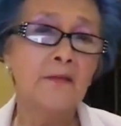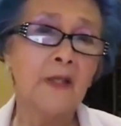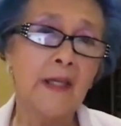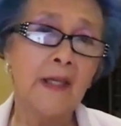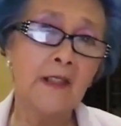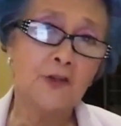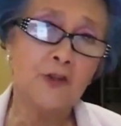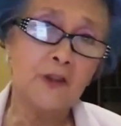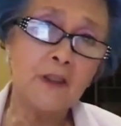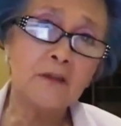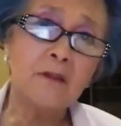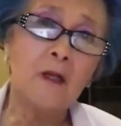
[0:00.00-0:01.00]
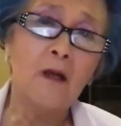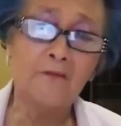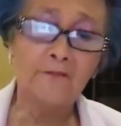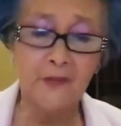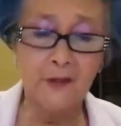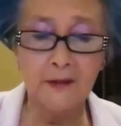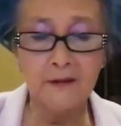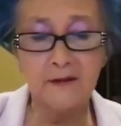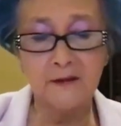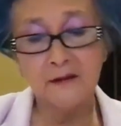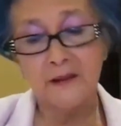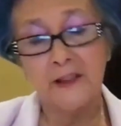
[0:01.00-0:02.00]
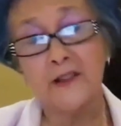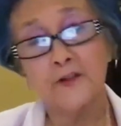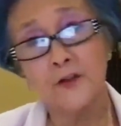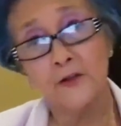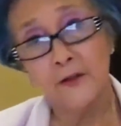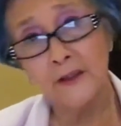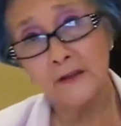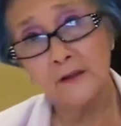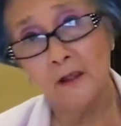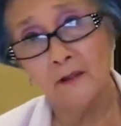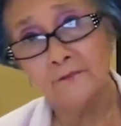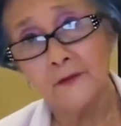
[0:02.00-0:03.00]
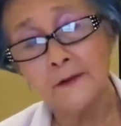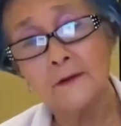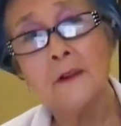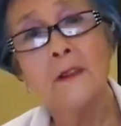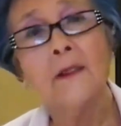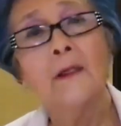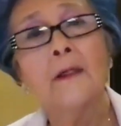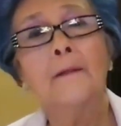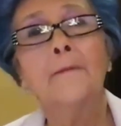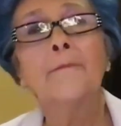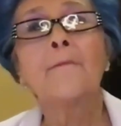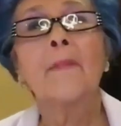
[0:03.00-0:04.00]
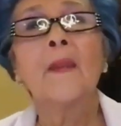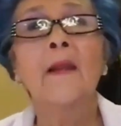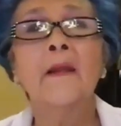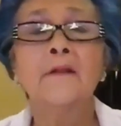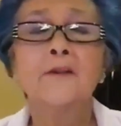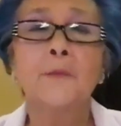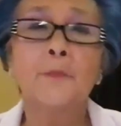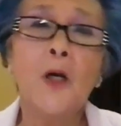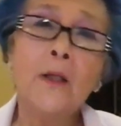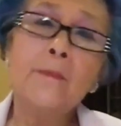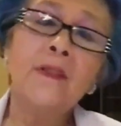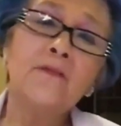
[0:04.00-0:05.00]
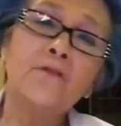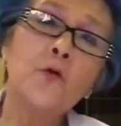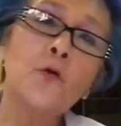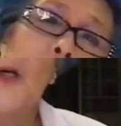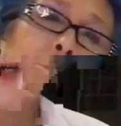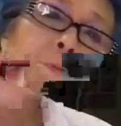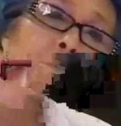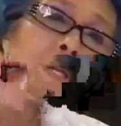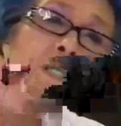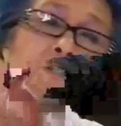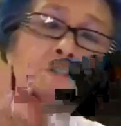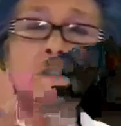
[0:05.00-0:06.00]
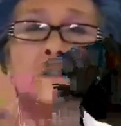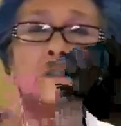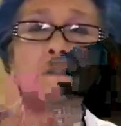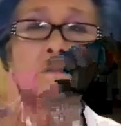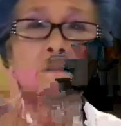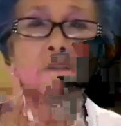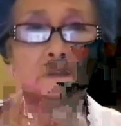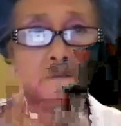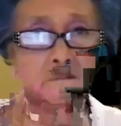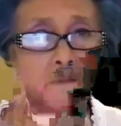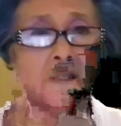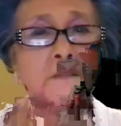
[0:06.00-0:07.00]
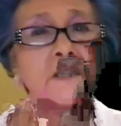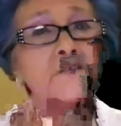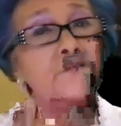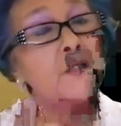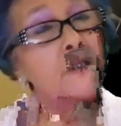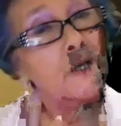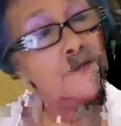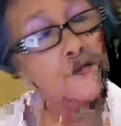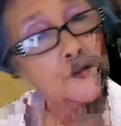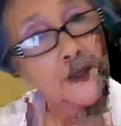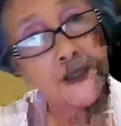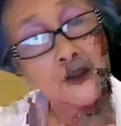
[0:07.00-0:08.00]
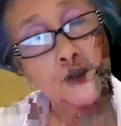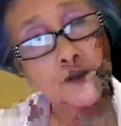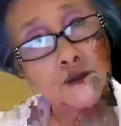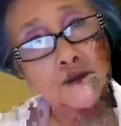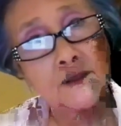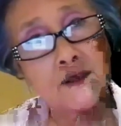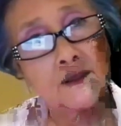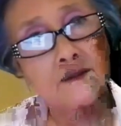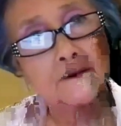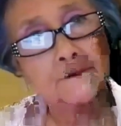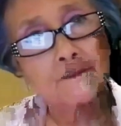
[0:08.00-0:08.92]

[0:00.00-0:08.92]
the AG's office, the city attorney's office, and Department of Corporations and different other agencies.